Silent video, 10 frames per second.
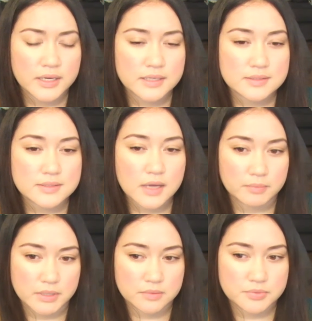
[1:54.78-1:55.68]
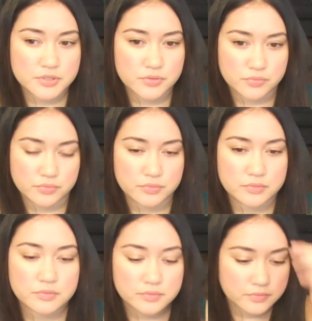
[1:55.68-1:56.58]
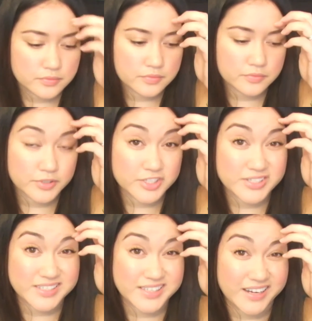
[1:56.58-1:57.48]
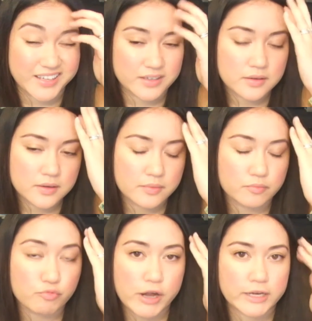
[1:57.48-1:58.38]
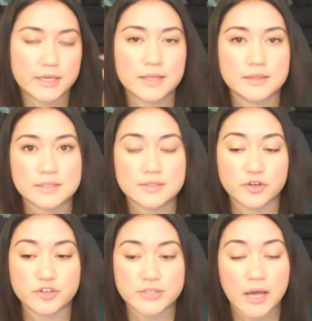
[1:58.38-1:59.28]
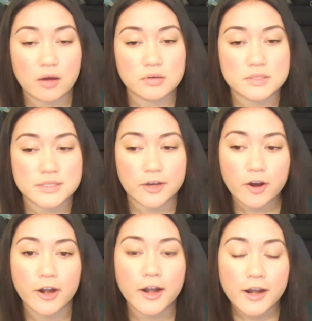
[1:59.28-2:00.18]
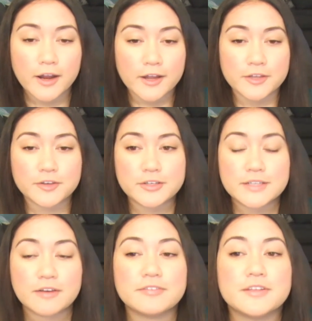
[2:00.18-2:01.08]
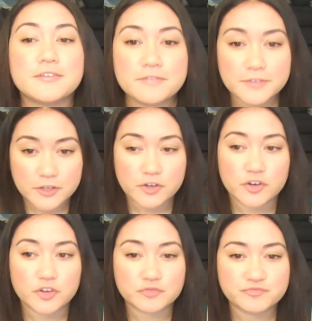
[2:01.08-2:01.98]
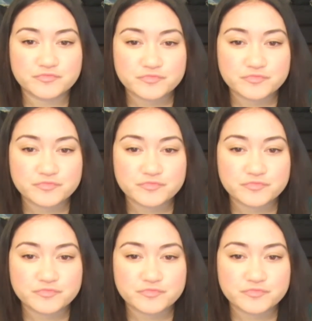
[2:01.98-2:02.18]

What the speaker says: is coming up soon, which is exciting. I'm ready to get these suckers out because you can definitely feel